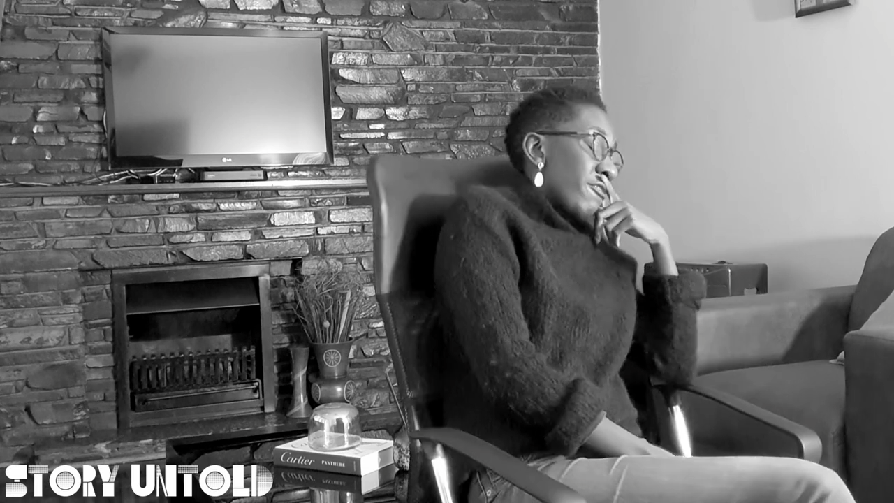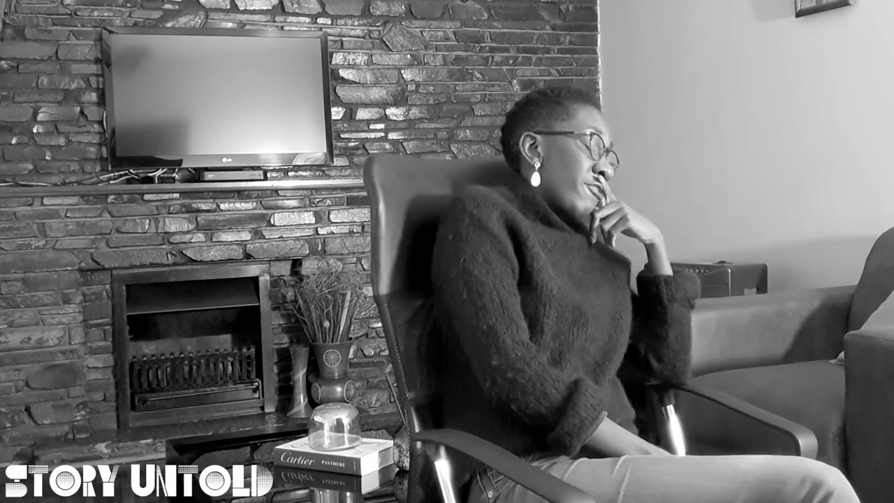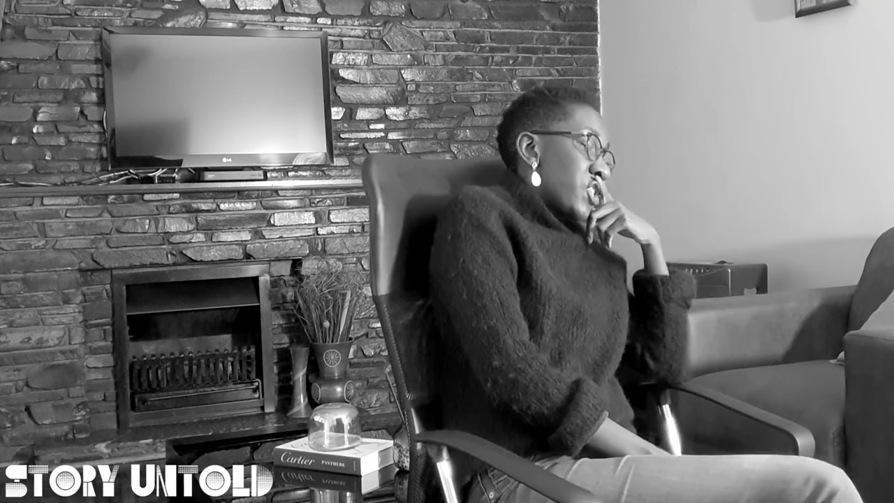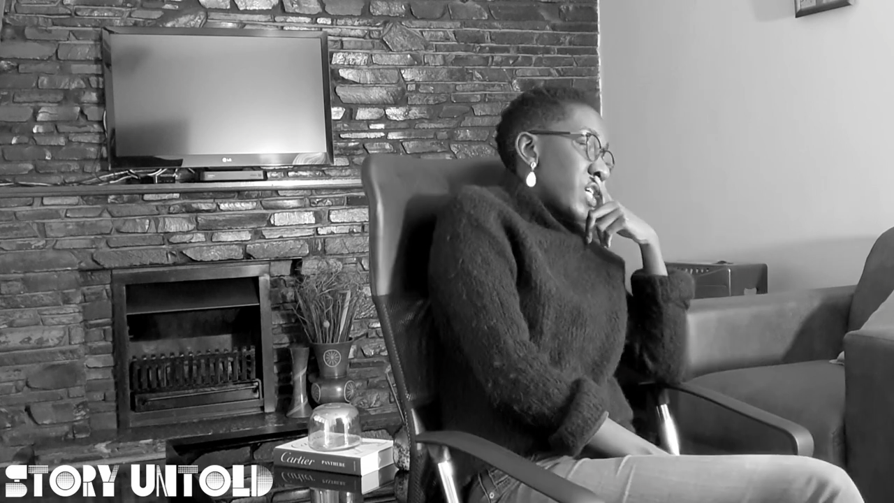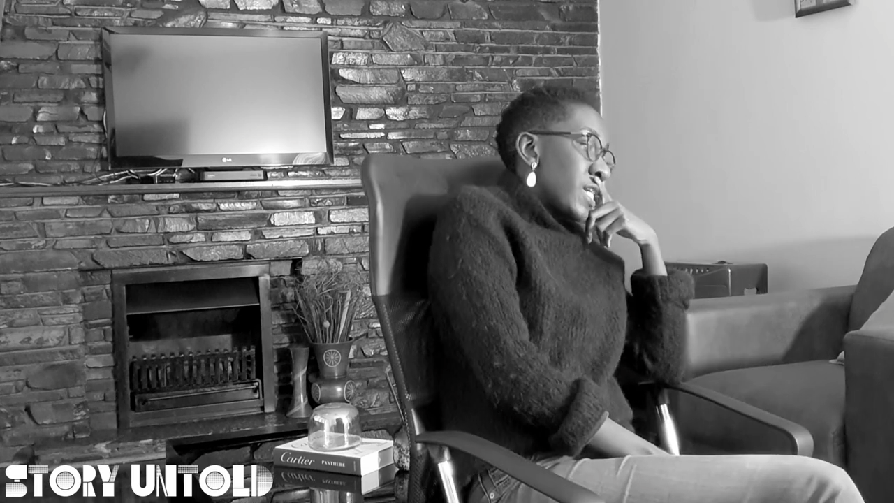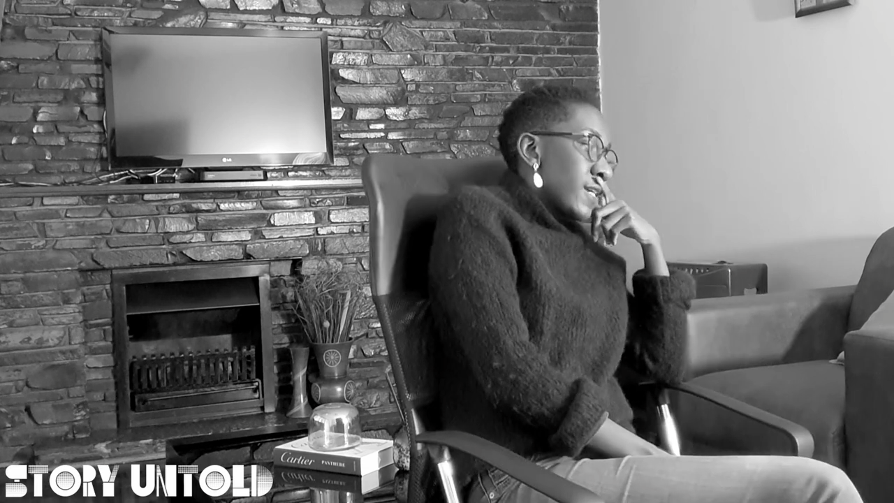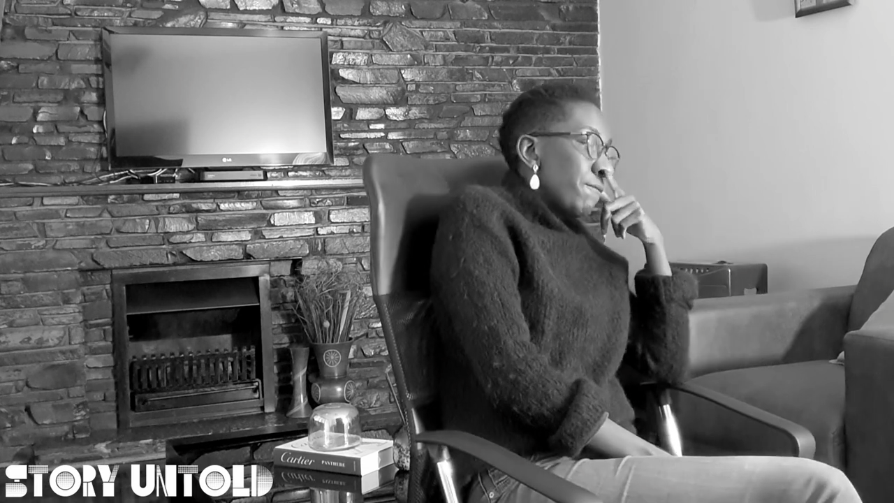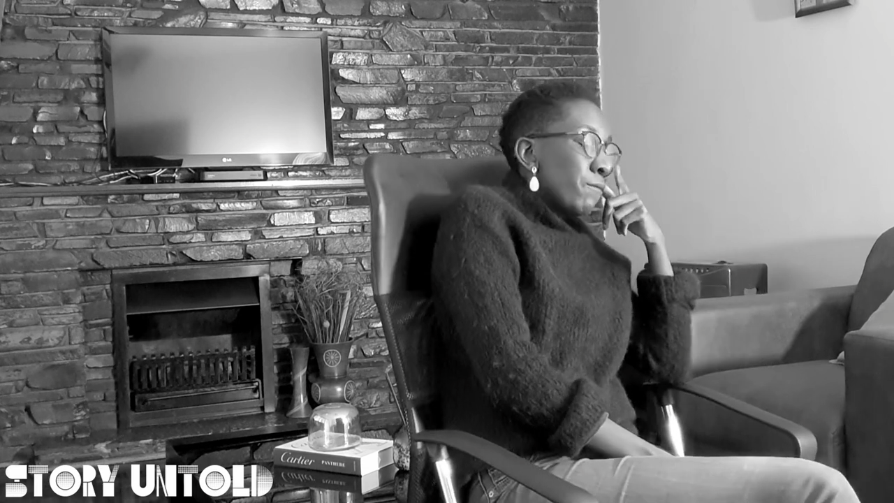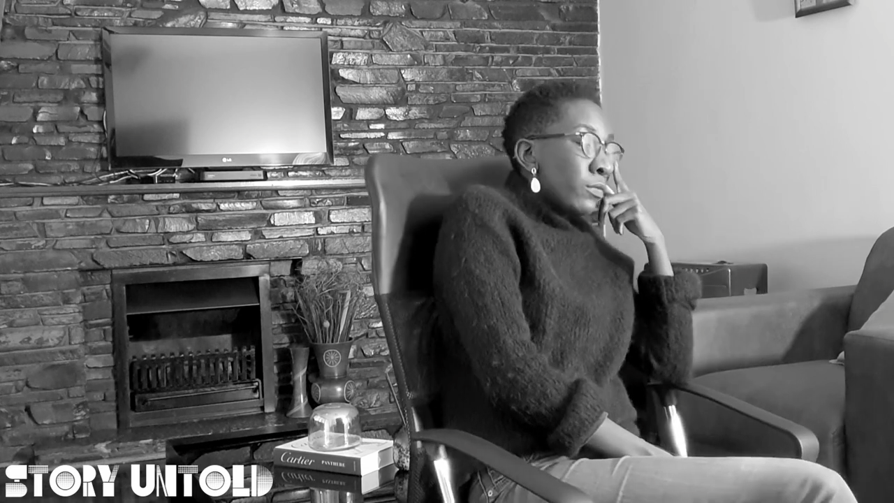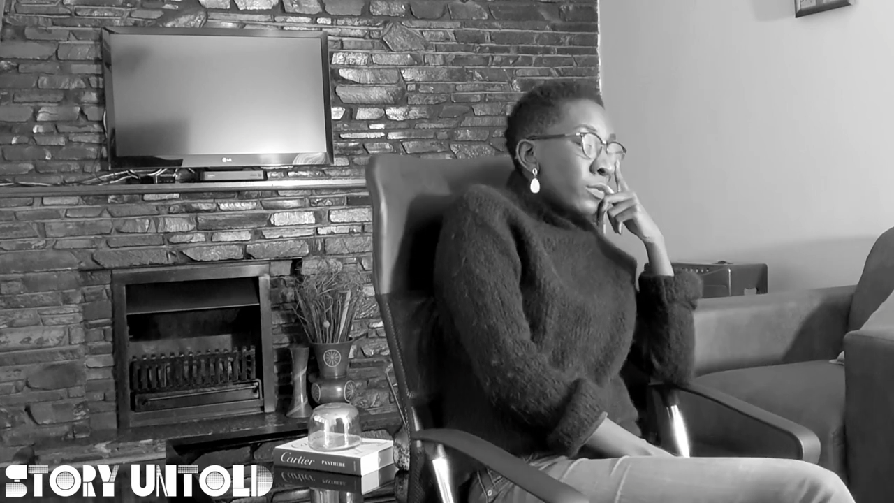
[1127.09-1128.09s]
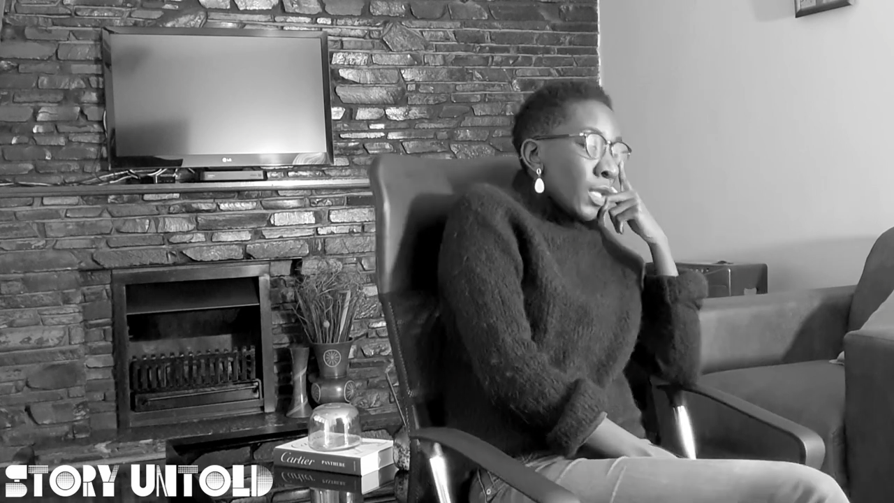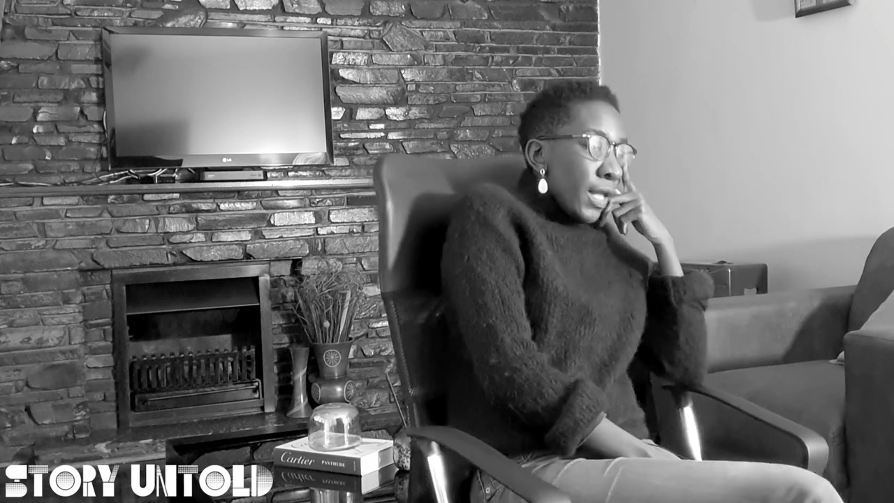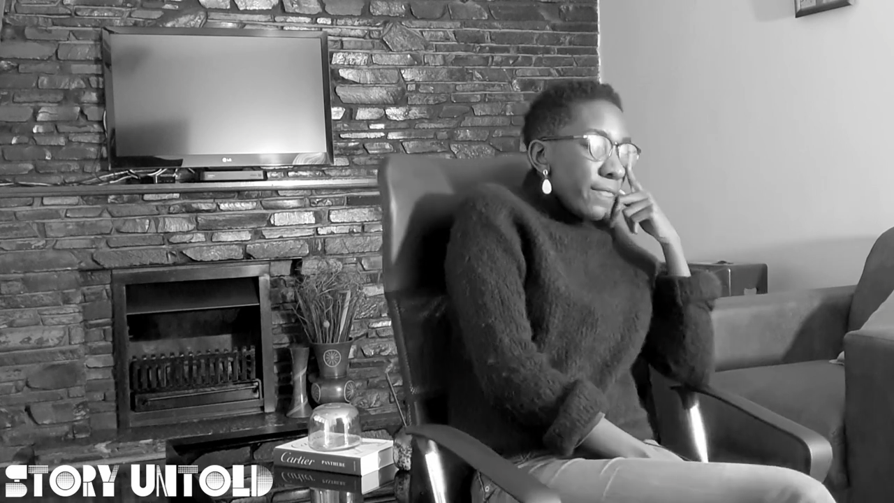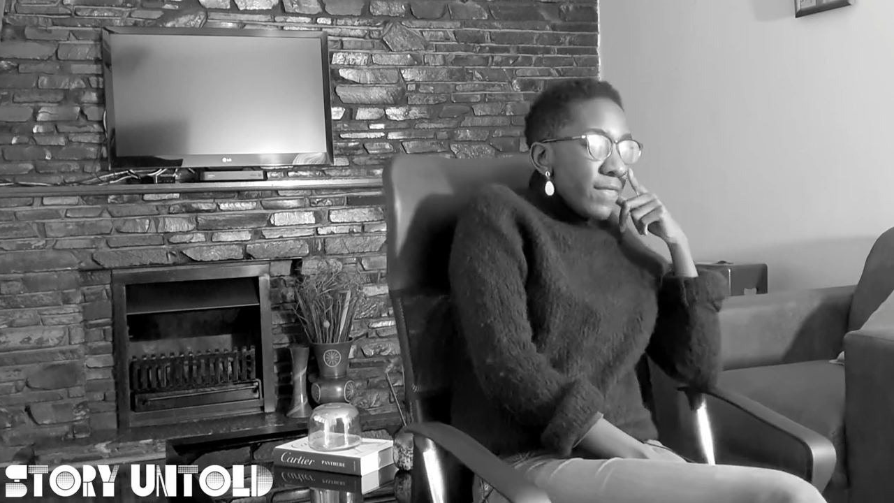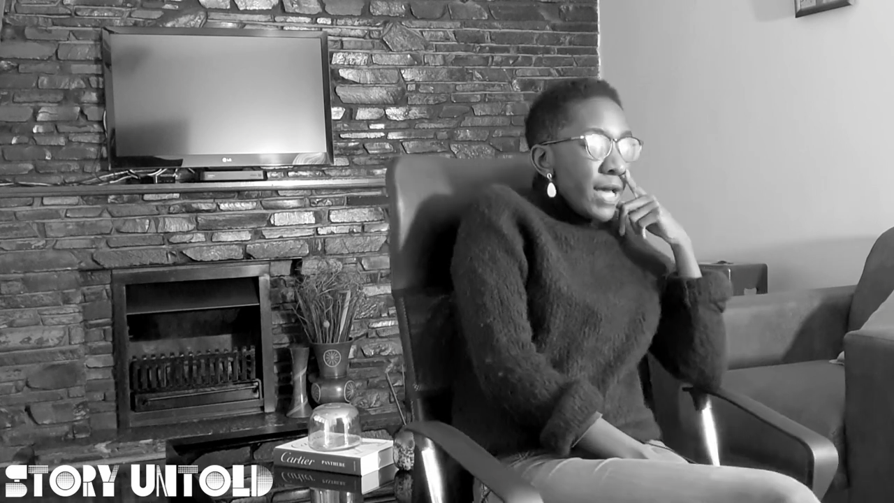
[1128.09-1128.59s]
efficient
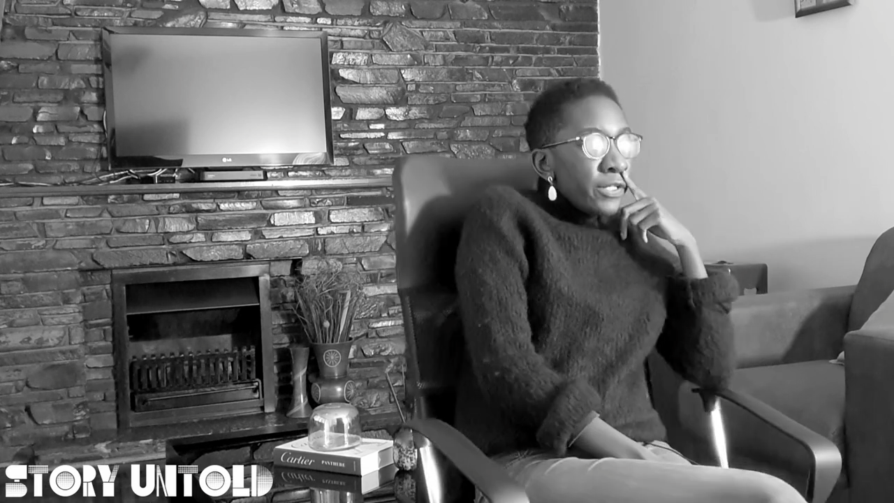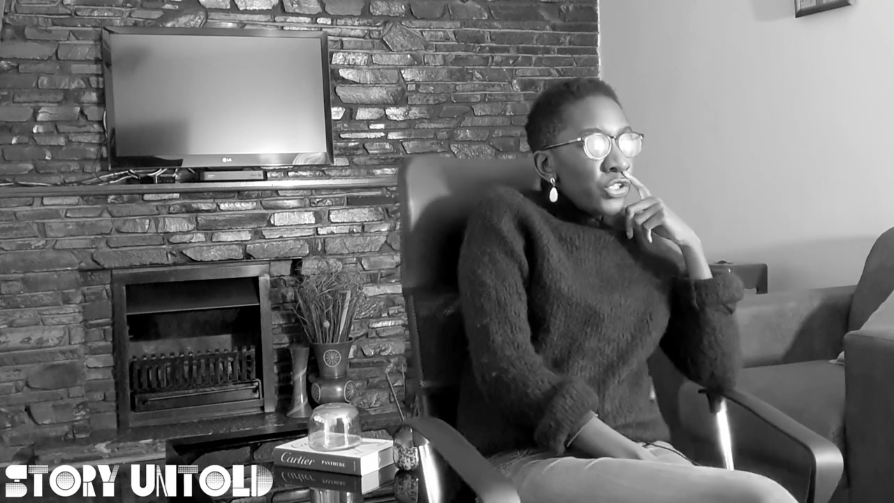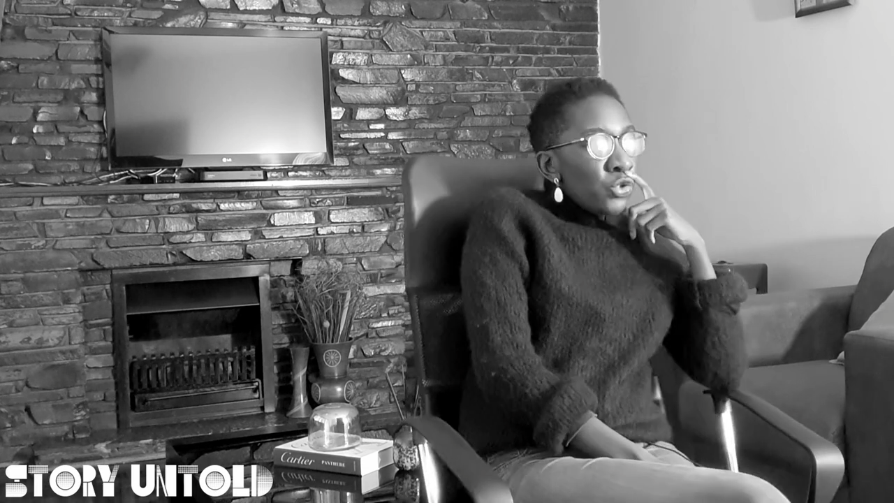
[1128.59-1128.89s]
than yeah.